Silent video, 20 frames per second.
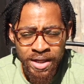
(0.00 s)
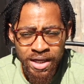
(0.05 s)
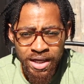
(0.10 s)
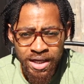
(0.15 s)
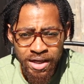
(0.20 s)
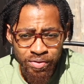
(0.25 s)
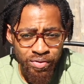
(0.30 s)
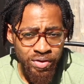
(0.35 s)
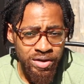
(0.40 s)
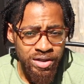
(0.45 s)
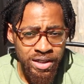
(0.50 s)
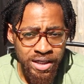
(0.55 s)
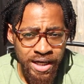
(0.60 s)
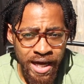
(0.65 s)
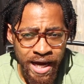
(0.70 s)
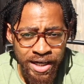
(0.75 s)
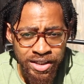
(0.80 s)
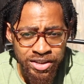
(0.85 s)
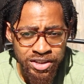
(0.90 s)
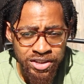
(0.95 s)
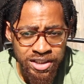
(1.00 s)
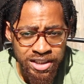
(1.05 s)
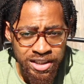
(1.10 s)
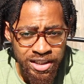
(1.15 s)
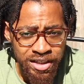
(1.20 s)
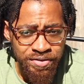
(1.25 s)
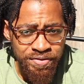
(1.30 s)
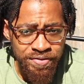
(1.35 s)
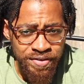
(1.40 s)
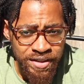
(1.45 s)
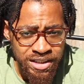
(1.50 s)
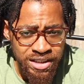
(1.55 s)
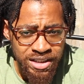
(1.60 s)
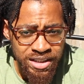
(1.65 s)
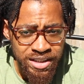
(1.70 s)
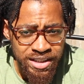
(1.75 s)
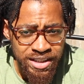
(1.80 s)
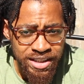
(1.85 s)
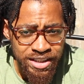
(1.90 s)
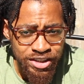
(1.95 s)
it really allows you to
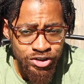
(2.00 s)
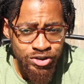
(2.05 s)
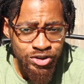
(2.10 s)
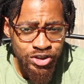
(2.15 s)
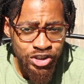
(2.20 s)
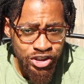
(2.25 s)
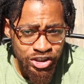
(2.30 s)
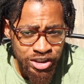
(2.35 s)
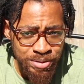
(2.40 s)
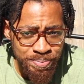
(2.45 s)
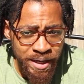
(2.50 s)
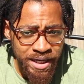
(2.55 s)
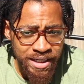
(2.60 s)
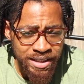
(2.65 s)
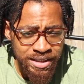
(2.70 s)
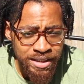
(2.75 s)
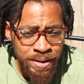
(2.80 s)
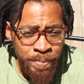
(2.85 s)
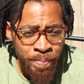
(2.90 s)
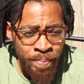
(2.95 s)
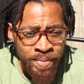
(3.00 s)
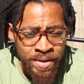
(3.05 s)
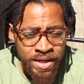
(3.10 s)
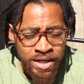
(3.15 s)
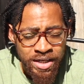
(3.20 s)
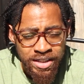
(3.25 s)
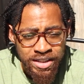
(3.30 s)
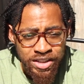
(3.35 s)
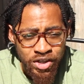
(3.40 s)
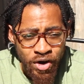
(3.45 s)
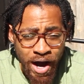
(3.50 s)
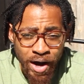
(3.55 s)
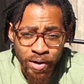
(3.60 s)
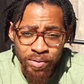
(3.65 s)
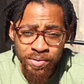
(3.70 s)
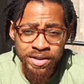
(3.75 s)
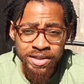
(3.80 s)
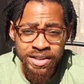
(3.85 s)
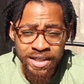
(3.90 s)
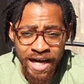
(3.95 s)
efficiently use your space. So I
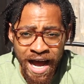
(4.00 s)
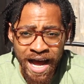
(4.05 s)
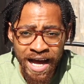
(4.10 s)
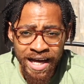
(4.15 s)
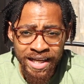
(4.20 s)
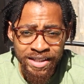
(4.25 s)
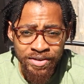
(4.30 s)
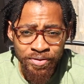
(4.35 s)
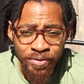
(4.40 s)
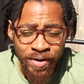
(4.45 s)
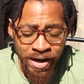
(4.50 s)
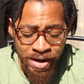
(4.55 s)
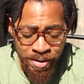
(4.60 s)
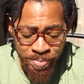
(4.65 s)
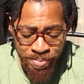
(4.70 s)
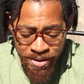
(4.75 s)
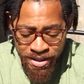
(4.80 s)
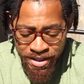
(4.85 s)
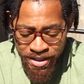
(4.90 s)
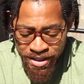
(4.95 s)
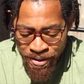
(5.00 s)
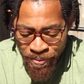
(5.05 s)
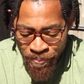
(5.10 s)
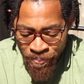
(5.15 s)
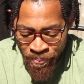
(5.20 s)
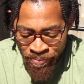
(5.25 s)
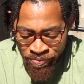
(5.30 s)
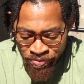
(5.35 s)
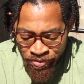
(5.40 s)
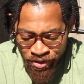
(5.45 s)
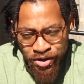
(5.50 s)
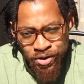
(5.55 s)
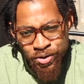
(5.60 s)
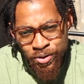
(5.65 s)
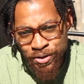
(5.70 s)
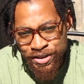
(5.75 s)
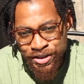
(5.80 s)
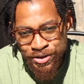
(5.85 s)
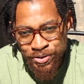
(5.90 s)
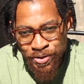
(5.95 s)
would highly recommend it. Of
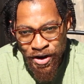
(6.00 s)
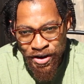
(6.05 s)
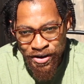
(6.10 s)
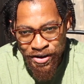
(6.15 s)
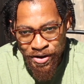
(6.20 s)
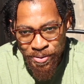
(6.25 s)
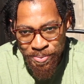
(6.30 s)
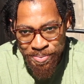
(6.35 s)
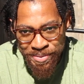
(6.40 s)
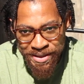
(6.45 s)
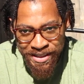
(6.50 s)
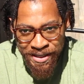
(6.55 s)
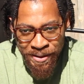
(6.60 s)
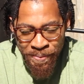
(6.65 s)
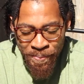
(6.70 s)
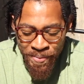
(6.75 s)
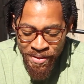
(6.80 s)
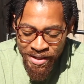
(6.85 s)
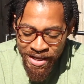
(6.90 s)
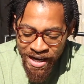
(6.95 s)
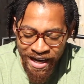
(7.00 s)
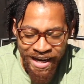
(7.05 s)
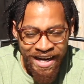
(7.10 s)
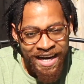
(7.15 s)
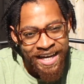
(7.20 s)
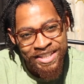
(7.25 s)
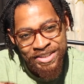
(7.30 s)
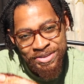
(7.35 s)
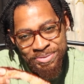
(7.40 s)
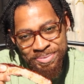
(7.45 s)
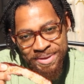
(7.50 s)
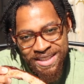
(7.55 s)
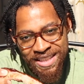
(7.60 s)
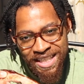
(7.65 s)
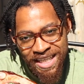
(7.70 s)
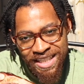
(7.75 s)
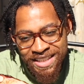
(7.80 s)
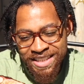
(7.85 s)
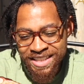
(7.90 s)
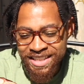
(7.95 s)
course, you all know me. I got to do my
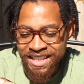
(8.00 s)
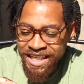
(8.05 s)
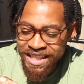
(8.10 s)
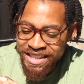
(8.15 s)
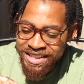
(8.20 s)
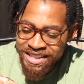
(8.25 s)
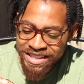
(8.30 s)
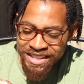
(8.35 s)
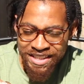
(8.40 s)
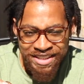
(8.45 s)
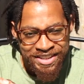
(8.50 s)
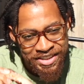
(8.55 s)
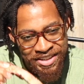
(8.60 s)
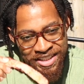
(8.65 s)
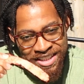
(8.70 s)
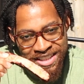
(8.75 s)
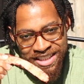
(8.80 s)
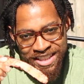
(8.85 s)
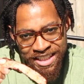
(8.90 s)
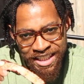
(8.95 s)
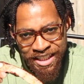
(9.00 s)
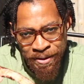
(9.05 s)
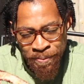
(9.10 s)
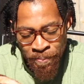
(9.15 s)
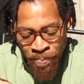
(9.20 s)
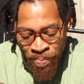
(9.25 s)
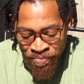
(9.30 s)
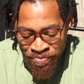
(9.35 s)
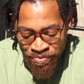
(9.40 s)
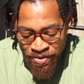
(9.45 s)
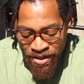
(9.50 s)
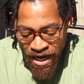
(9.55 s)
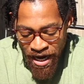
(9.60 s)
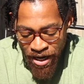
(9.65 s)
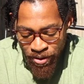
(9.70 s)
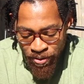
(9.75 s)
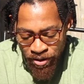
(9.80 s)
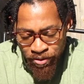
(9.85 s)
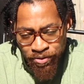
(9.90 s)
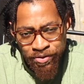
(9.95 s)
taste test. So let's see
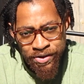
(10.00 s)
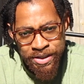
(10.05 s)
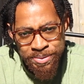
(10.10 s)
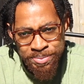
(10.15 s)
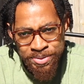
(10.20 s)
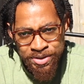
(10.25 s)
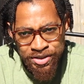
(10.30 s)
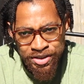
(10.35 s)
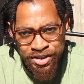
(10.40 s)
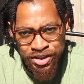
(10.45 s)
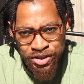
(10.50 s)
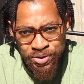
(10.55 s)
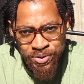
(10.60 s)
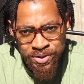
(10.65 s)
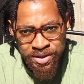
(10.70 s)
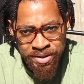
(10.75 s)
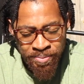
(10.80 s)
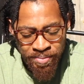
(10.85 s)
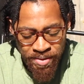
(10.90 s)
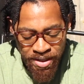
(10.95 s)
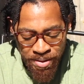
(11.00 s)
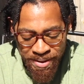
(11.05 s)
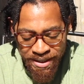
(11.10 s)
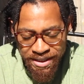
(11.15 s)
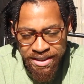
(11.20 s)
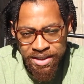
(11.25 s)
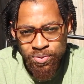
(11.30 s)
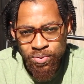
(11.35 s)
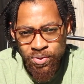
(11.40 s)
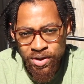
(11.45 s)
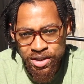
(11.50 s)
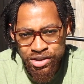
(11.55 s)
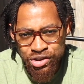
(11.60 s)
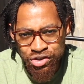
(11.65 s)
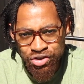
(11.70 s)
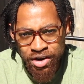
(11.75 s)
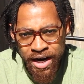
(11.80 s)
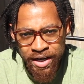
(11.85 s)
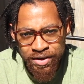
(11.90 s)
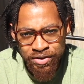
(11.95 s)
how our ribs are doing. I did one
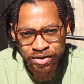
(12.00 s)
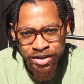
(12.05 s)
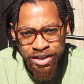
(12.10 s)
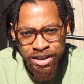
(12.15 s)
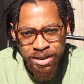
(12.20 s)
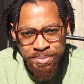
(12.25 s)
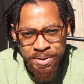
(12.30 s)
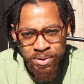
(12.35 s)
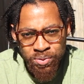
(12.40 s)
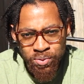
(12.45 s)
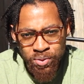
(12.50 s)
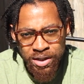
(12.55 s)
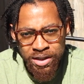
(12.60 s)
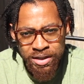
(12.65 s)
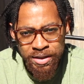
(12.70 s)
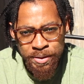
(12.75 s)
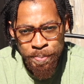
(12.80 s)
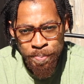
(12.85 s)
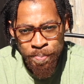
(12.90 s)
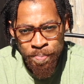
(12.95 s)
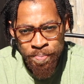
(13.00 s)
dry rub and one